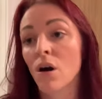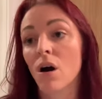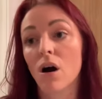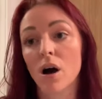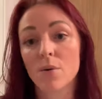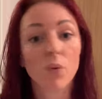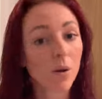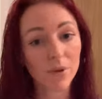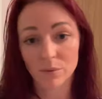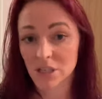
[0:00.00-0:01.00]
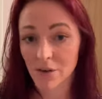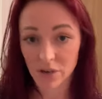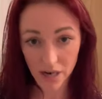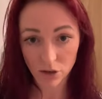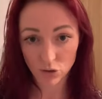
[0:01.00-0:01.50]
I won't be able to have a
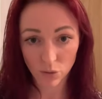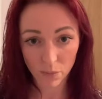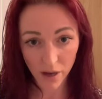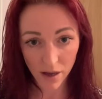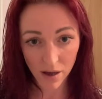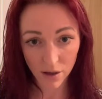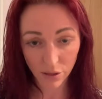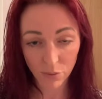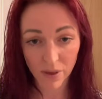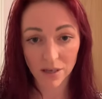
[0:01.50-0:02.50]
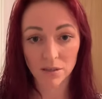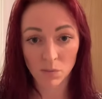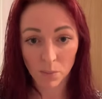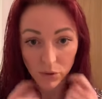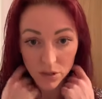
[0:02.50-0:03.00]
natural birth because my
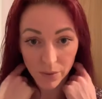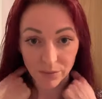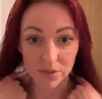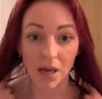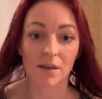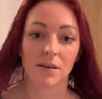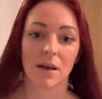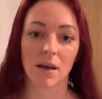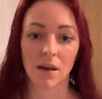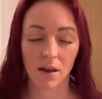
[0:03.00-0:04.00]
body won't take it.